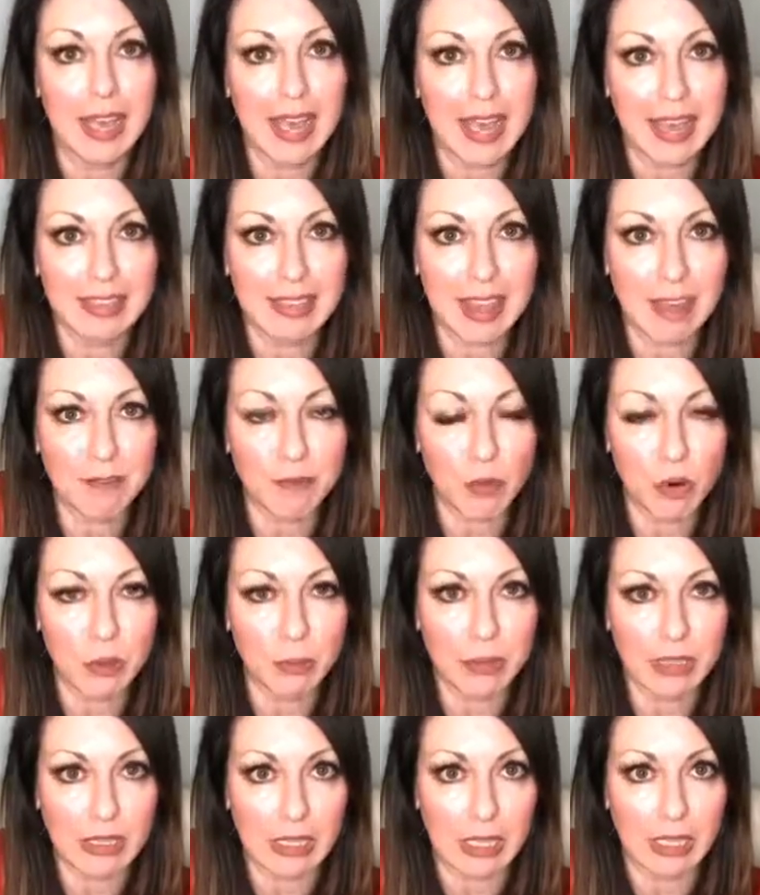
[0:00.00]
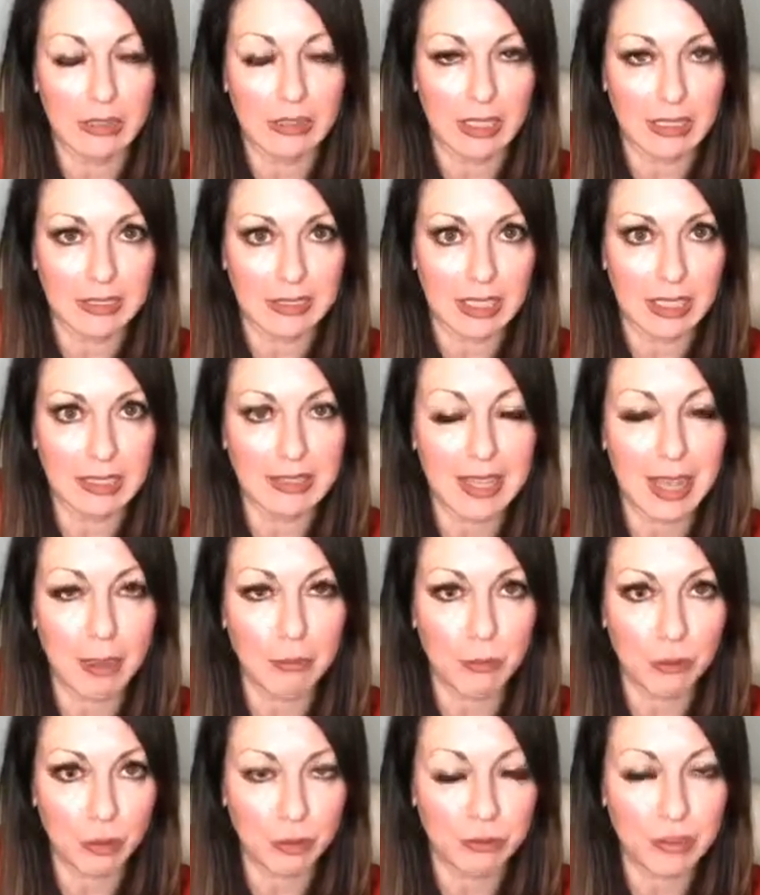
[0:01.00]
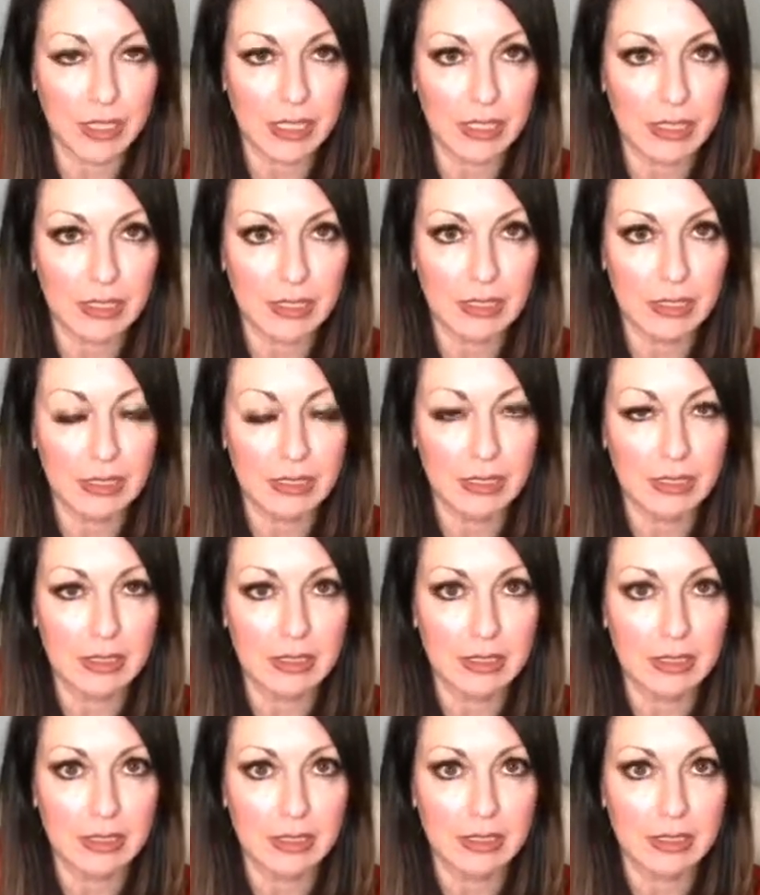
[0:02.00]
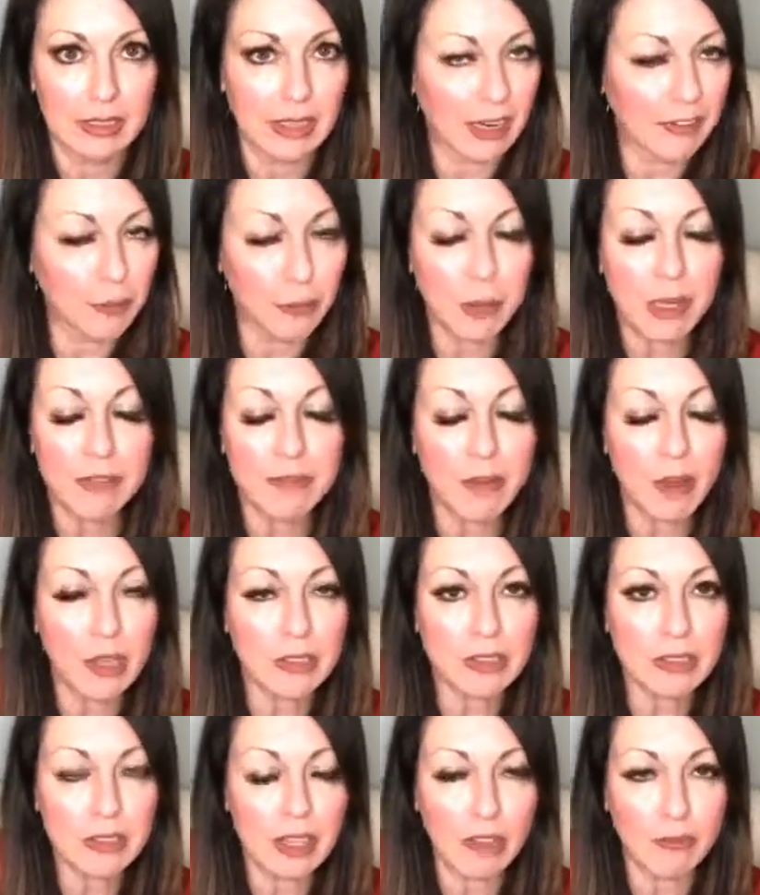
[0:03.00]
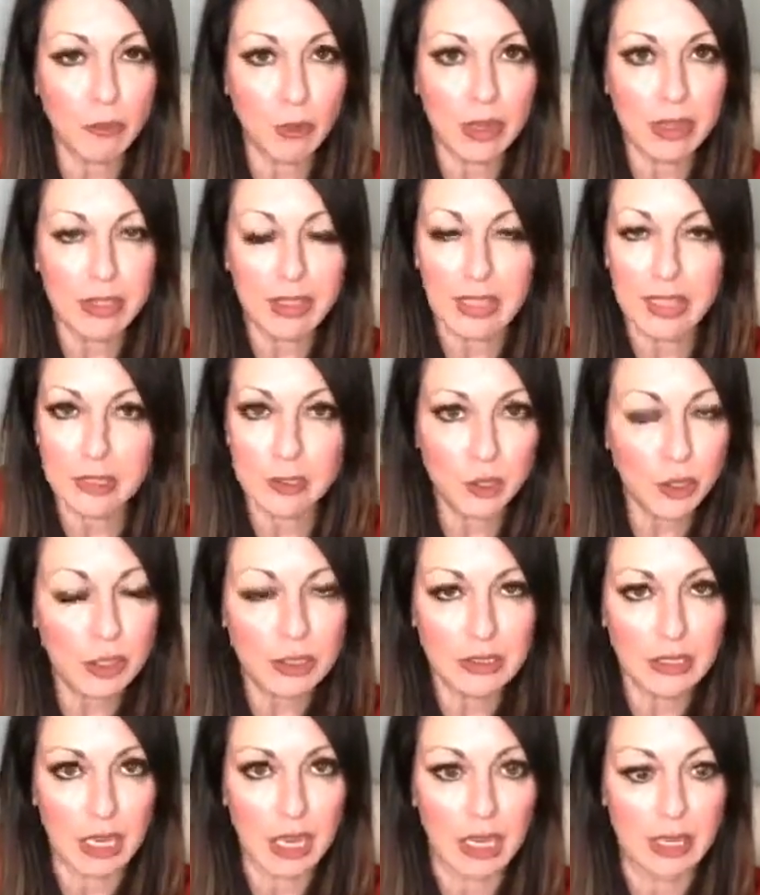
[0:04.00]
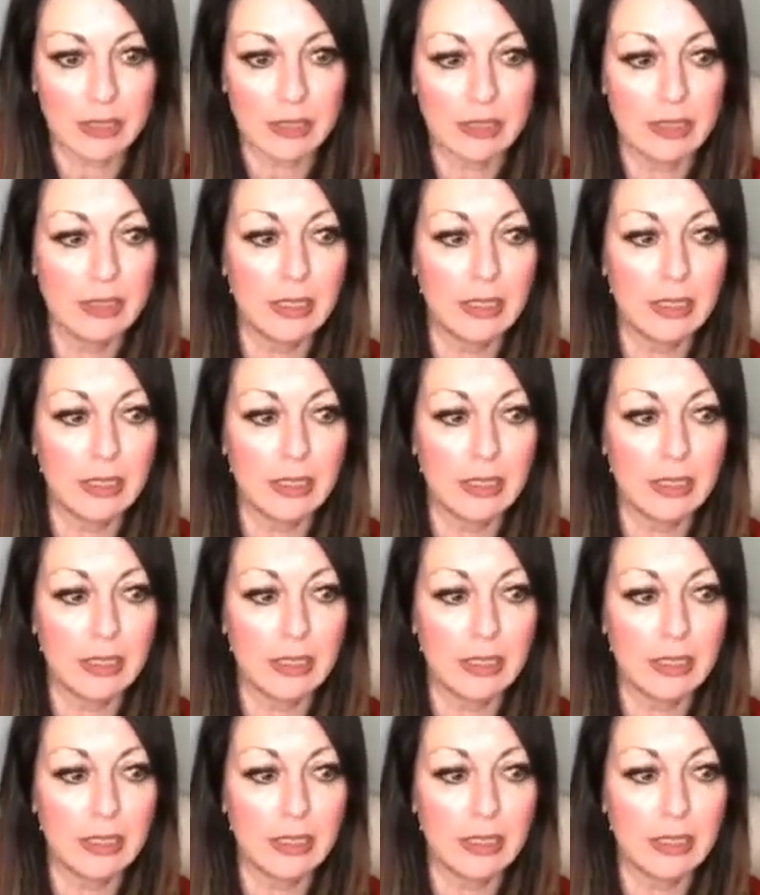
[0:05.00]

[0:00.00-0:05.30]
And that formula that's in that movie that everybody falls in love with and gets hooked on